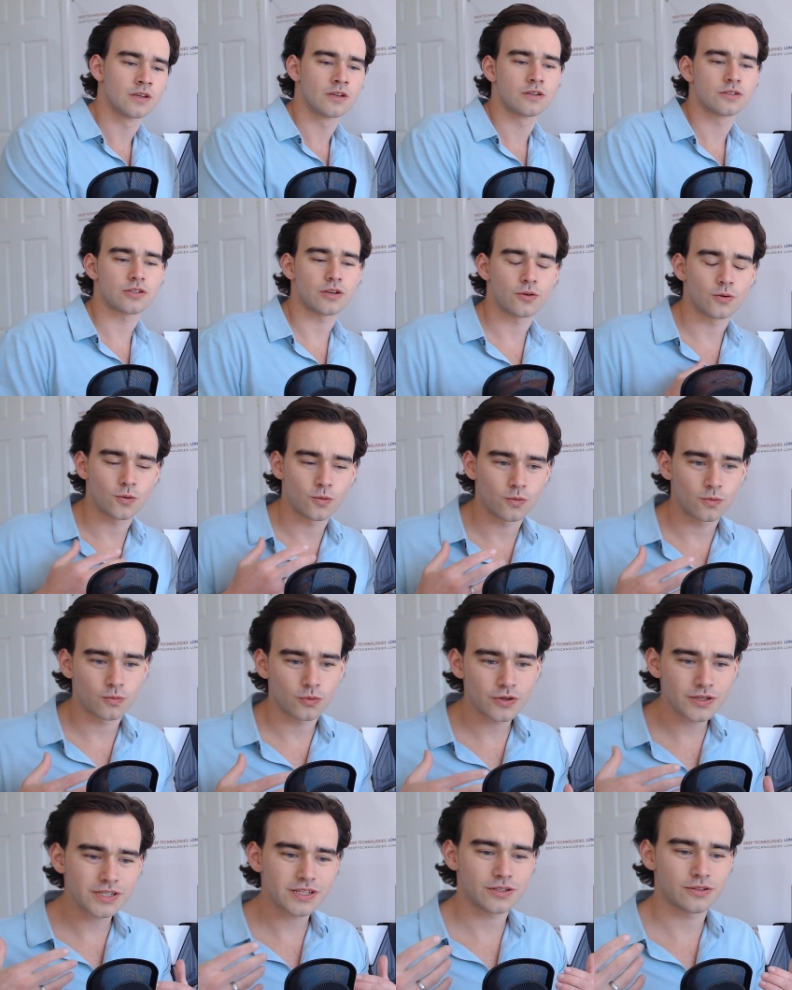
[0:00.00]
So what
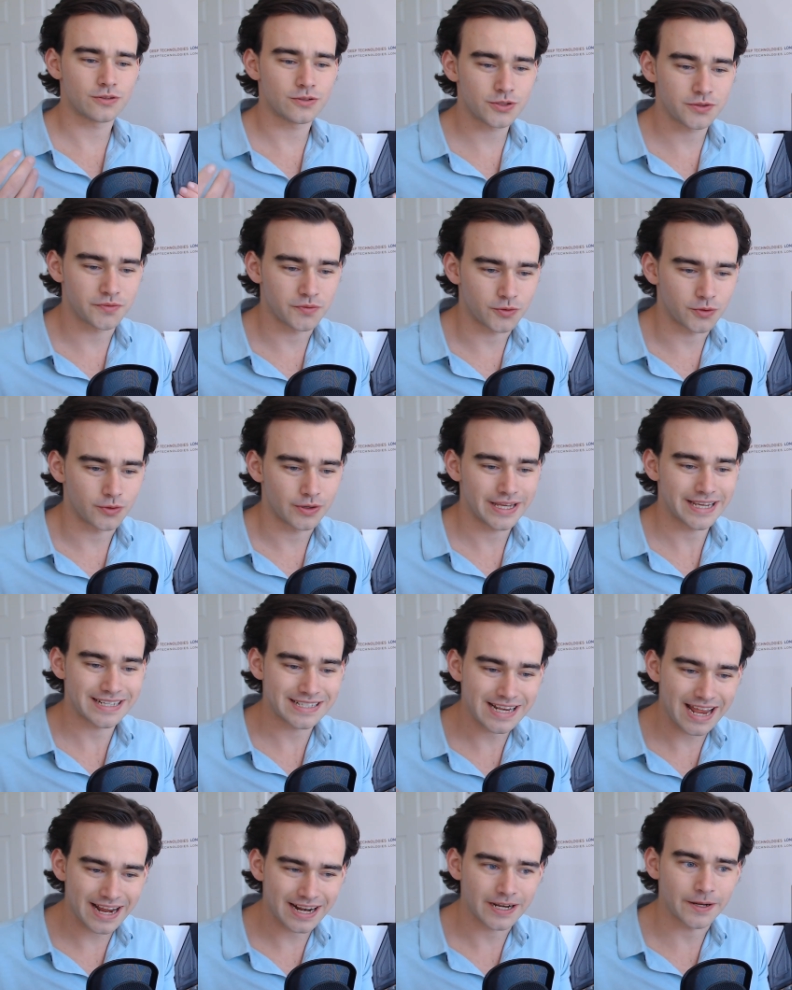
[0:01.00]
is it used for
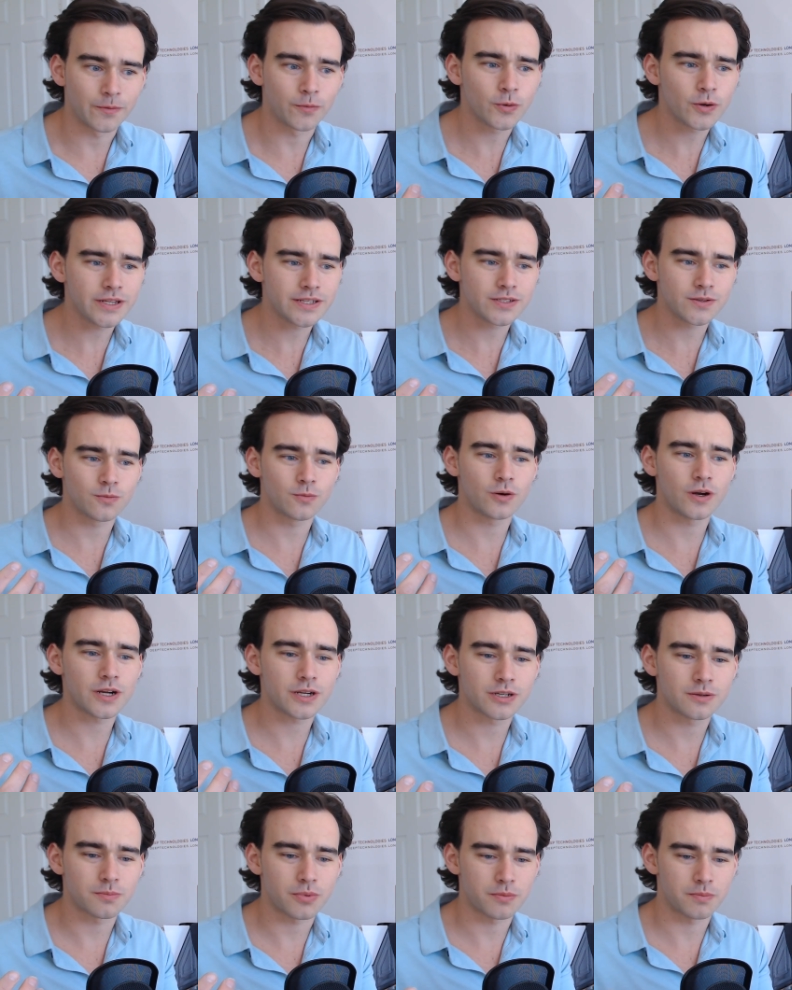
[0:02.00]
exactly? What is a
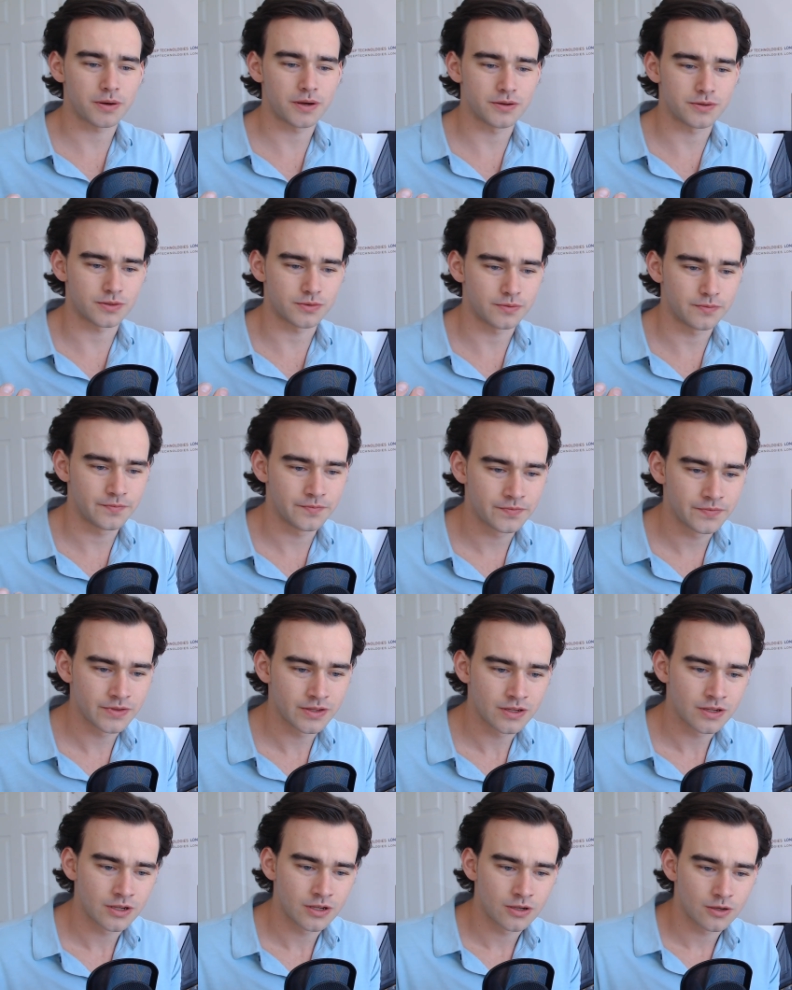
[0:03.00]
worker proposal?
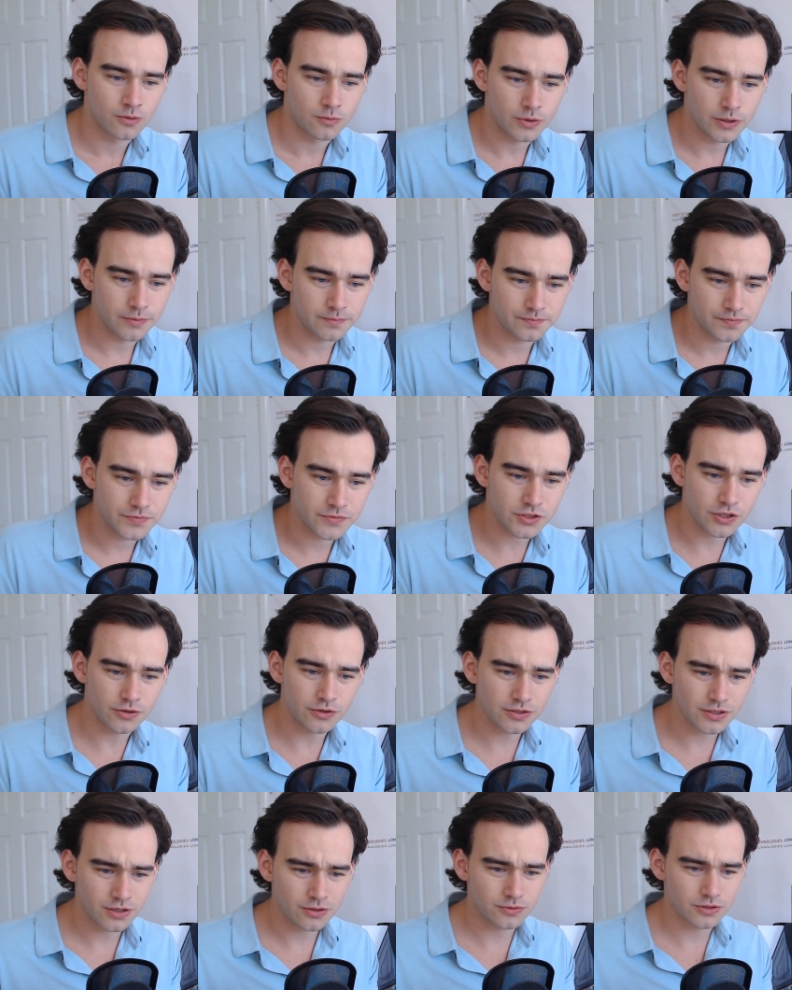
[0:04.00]
Well,
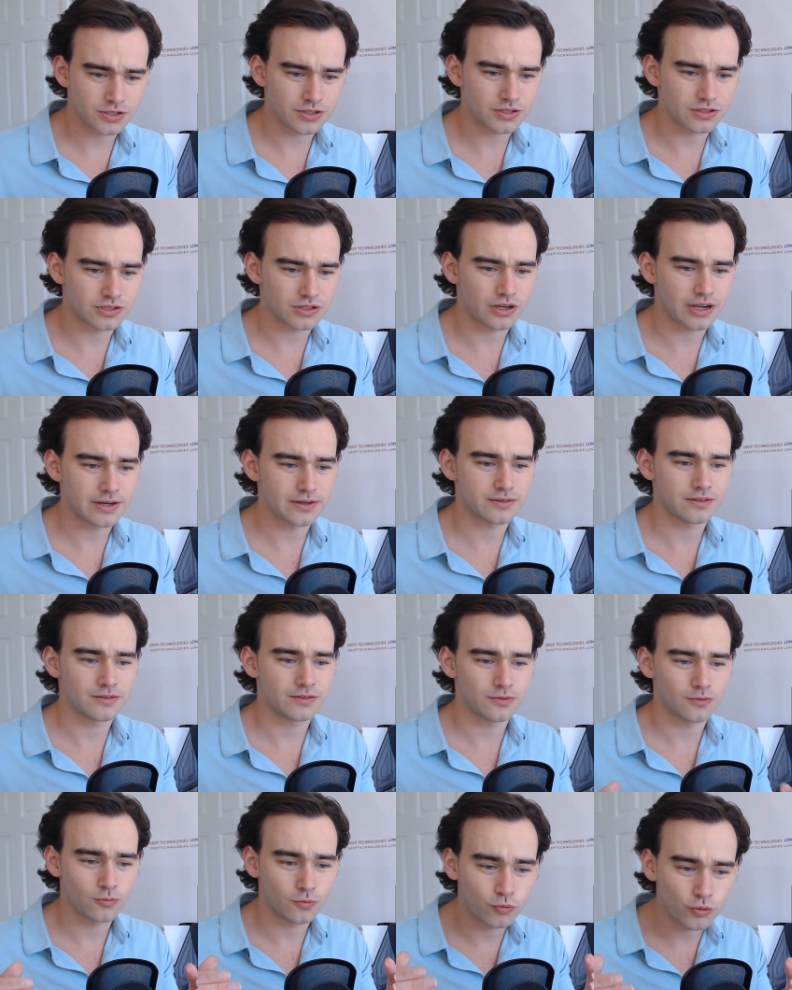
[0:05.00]
token holders decide
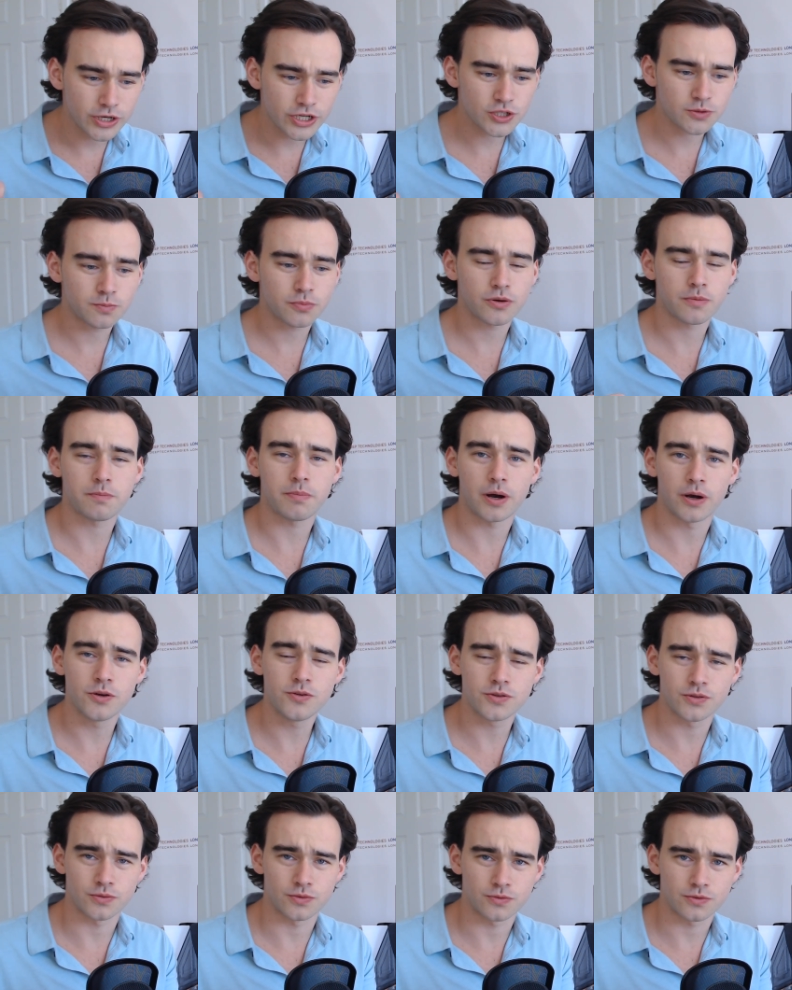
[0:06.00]
which
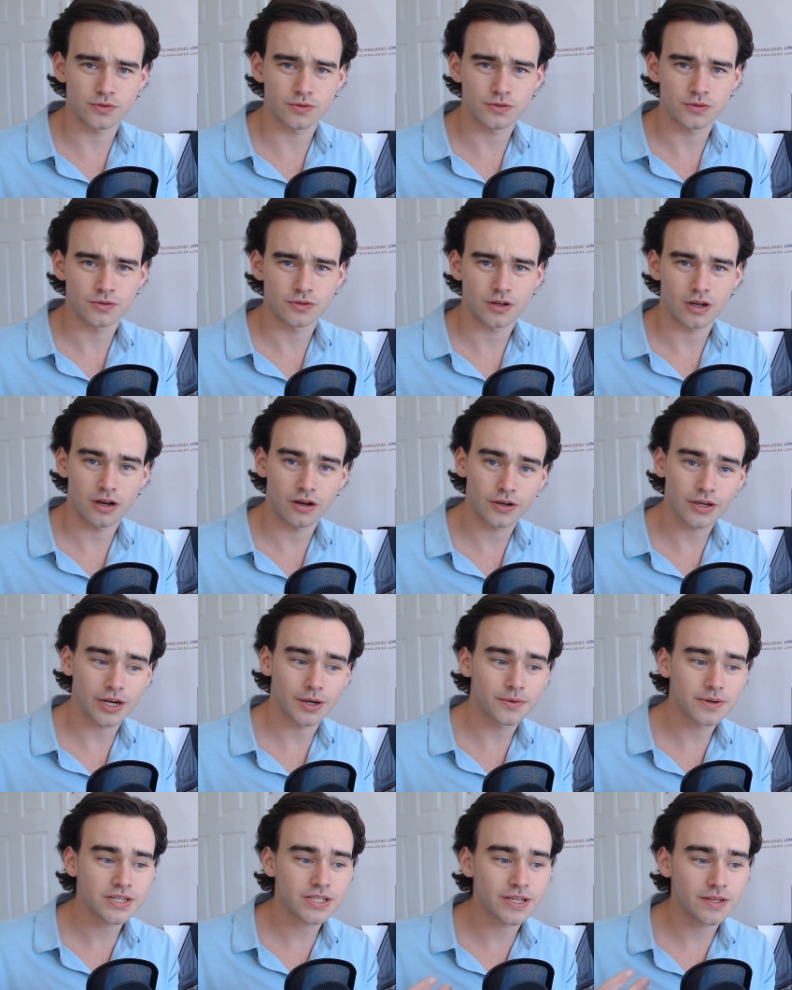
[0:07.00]
proposals are going to
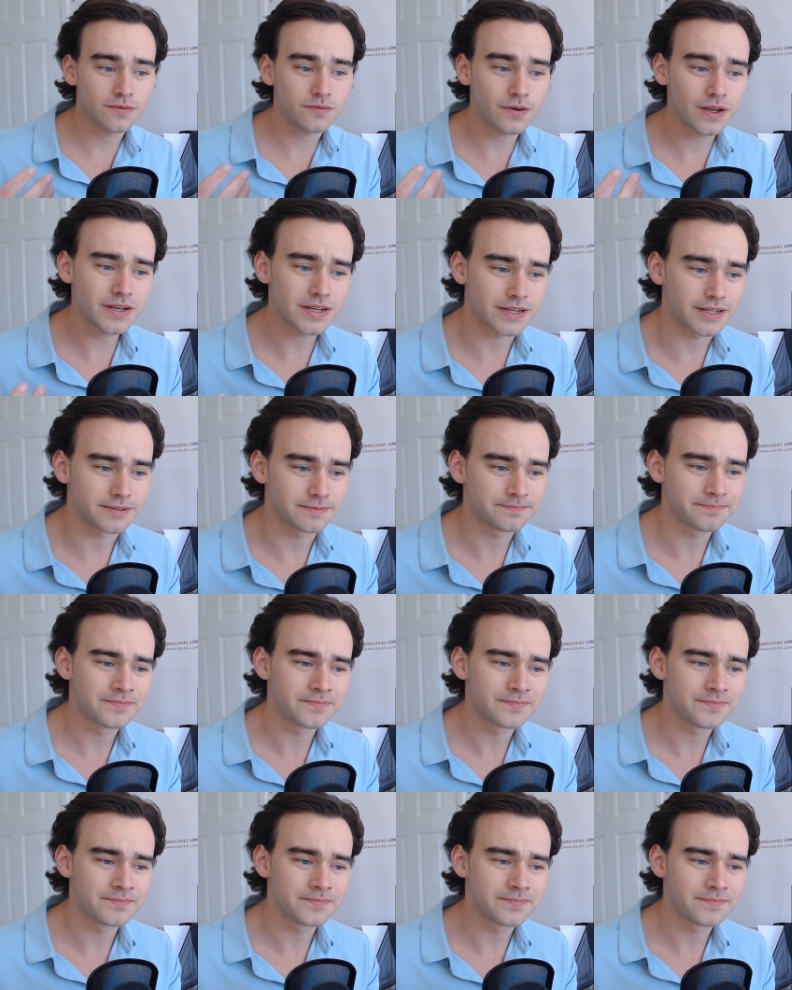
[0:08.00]
receive funding